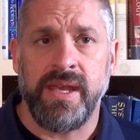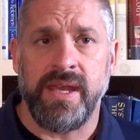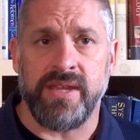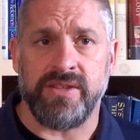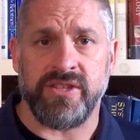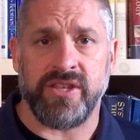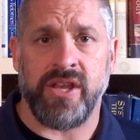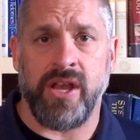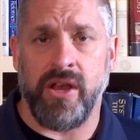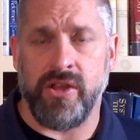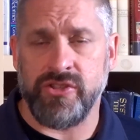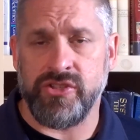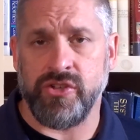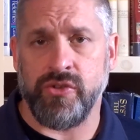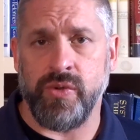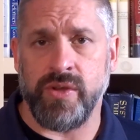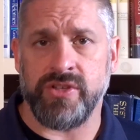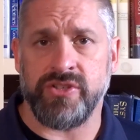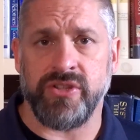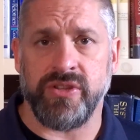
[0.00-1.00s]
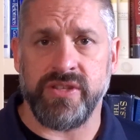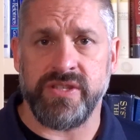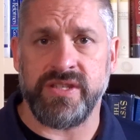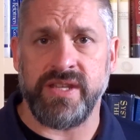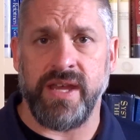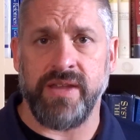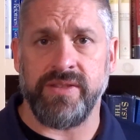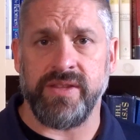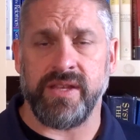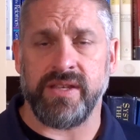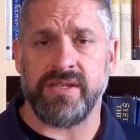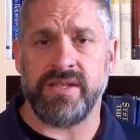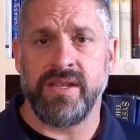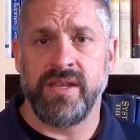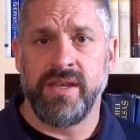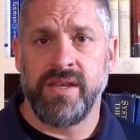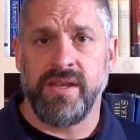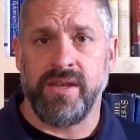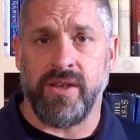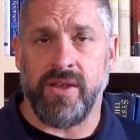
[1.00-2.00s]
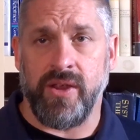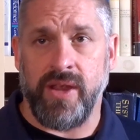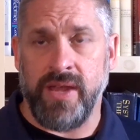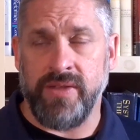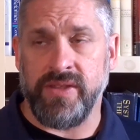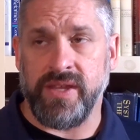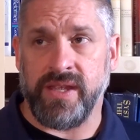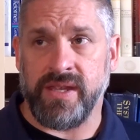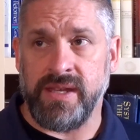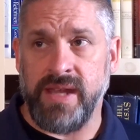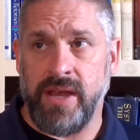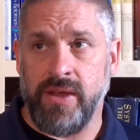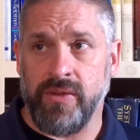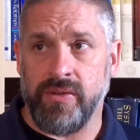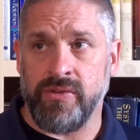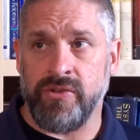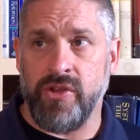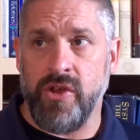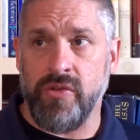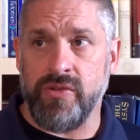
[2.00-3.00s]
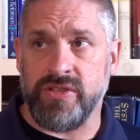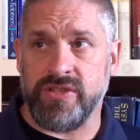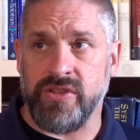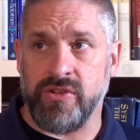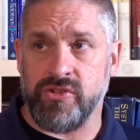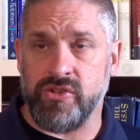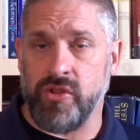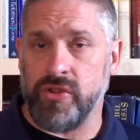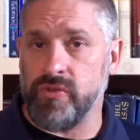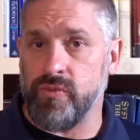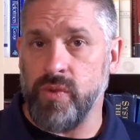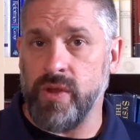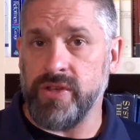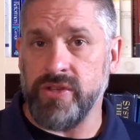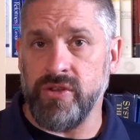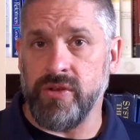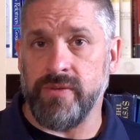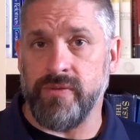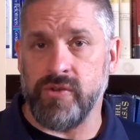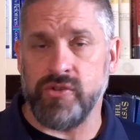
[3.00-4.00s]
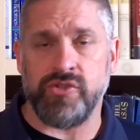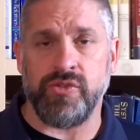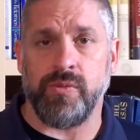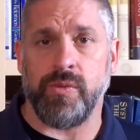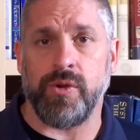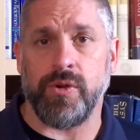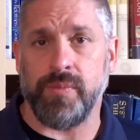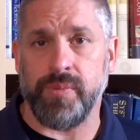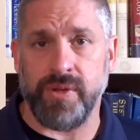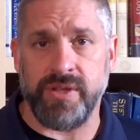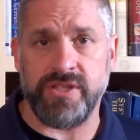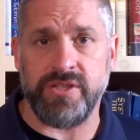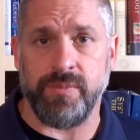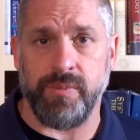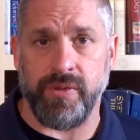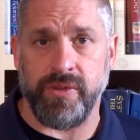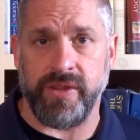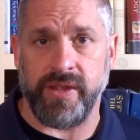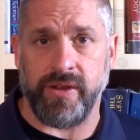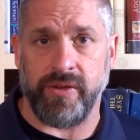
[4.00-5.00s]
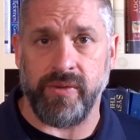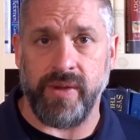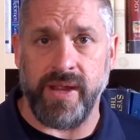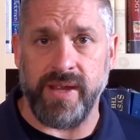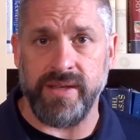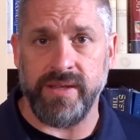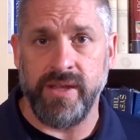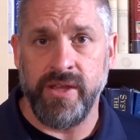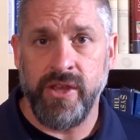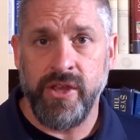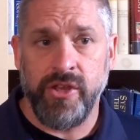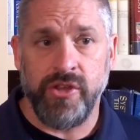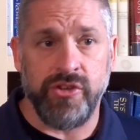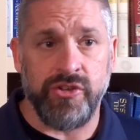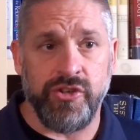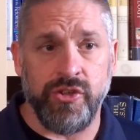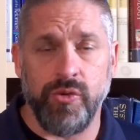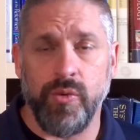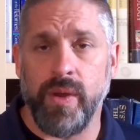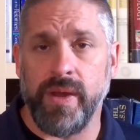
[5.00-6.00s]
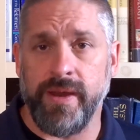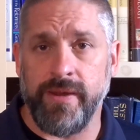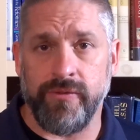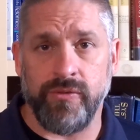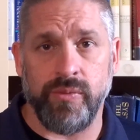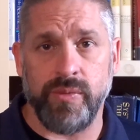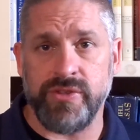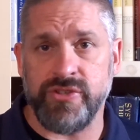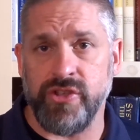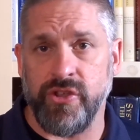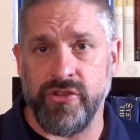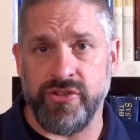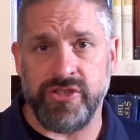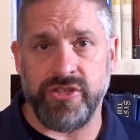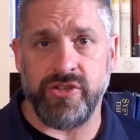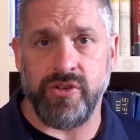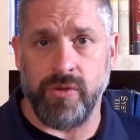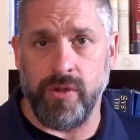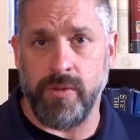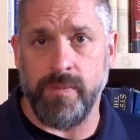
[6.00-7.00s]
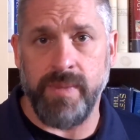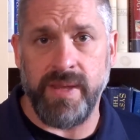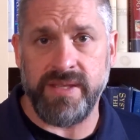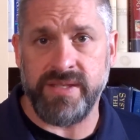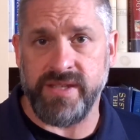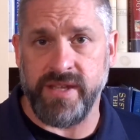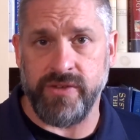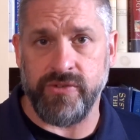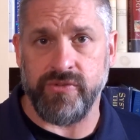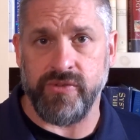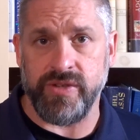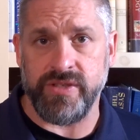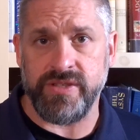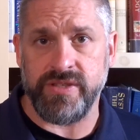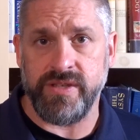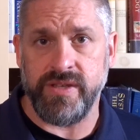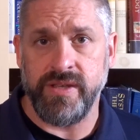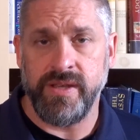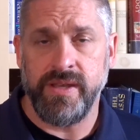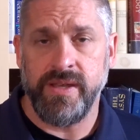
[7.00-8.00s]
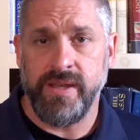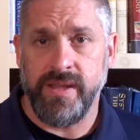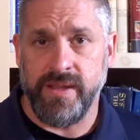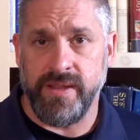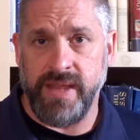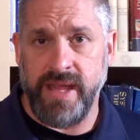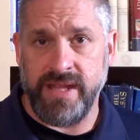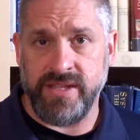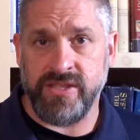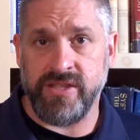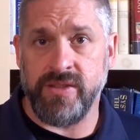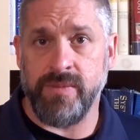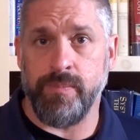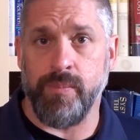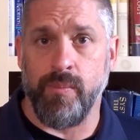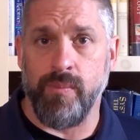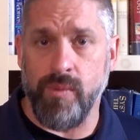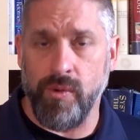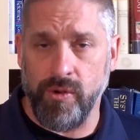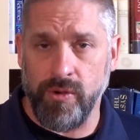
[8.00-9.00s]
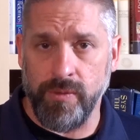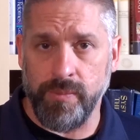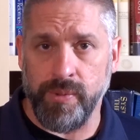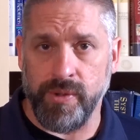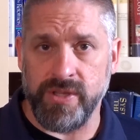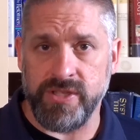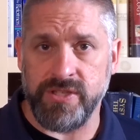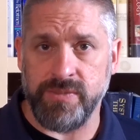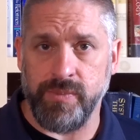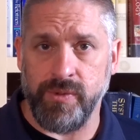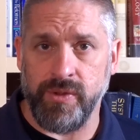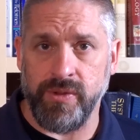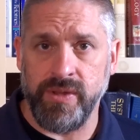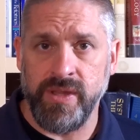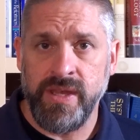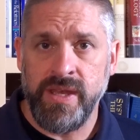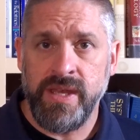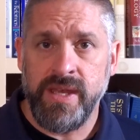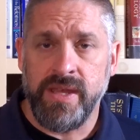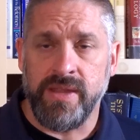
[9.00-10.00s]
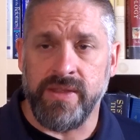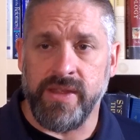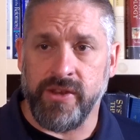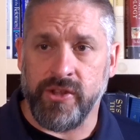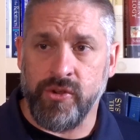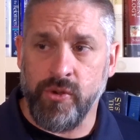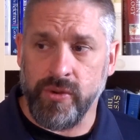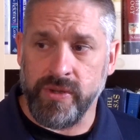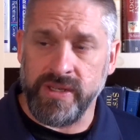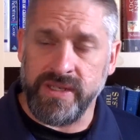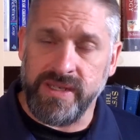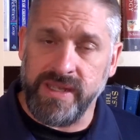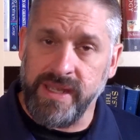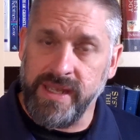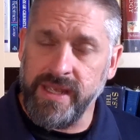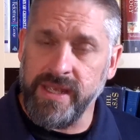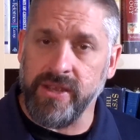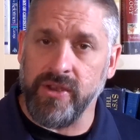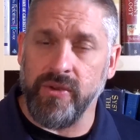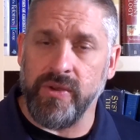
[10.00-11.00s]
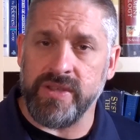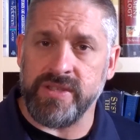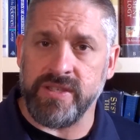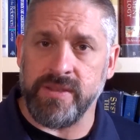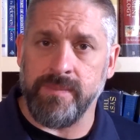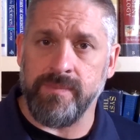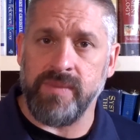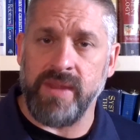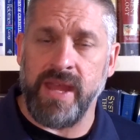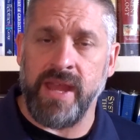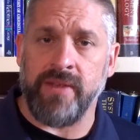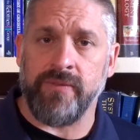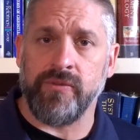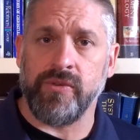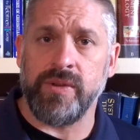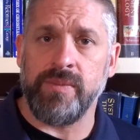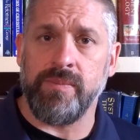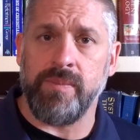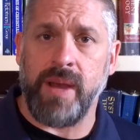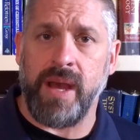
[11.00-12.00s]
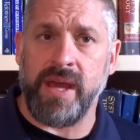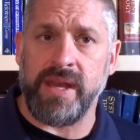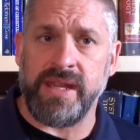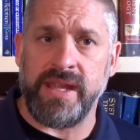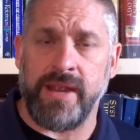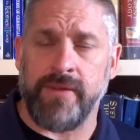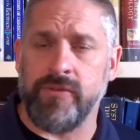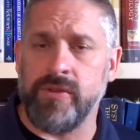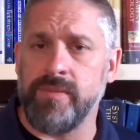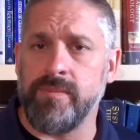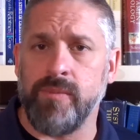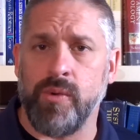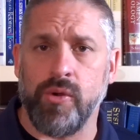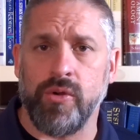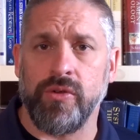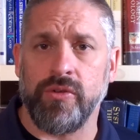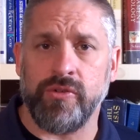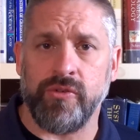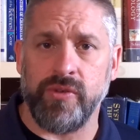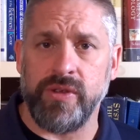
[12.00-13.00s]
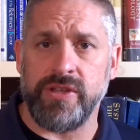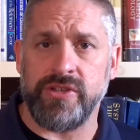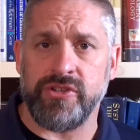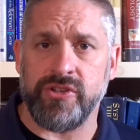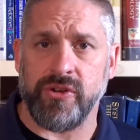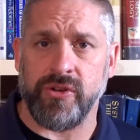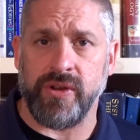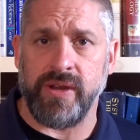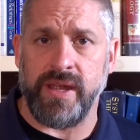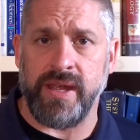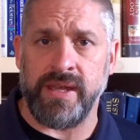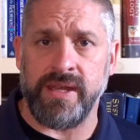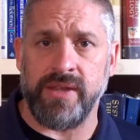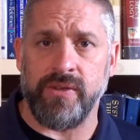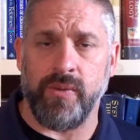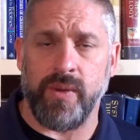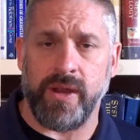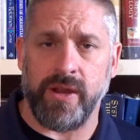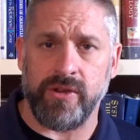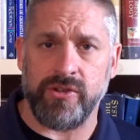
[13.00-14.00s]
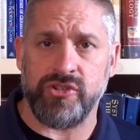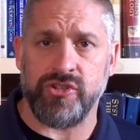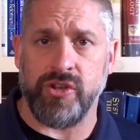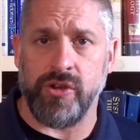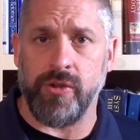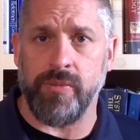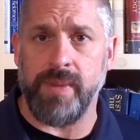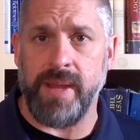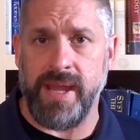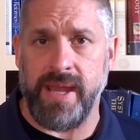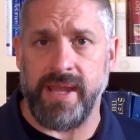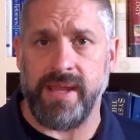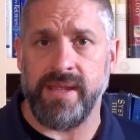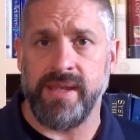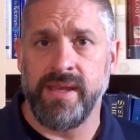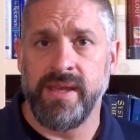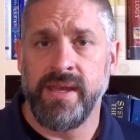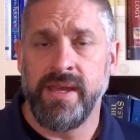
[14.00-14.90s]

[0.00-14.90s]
It's a consequentialist ethic. Now notice there's only one universal moral principle there, right? Do whatever results in your own best interest. That's the moral principle that, according to egoism, everybody, every moral creature anywhere should obey.